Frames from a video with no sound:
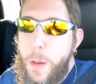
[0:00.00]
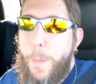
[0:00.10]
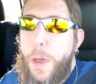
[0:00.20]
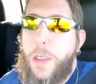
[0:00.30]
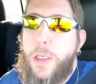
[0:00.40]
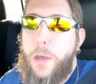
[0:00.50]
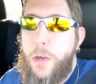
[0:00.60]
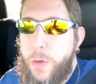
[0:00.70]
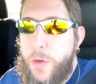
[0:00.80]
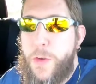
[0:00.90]
But
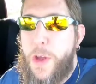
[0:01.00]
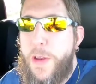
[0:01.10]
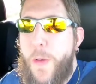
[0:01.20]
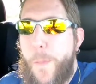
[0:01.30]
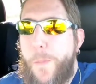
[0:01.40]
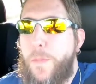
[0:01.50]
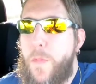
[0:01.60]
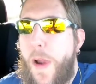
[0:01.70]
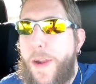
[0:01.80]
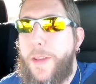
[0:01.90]
Kahuna was fun.
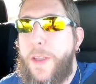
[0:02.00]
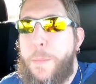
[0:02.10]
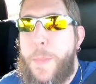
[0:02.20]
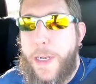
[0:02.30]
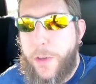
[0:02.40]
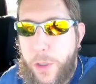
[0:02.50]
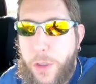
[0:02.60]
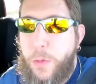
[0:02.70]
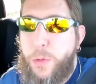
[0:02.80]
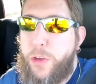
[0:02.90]
And then
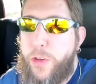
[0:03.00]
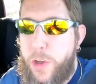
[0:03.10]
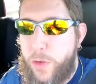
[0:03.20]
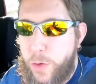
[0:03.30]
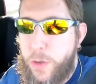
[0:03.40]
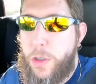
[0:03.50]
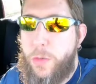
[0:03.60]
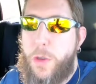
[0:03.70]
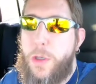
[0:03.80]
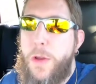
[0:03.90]
Matcha, which is also a good
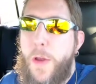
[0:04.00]
one.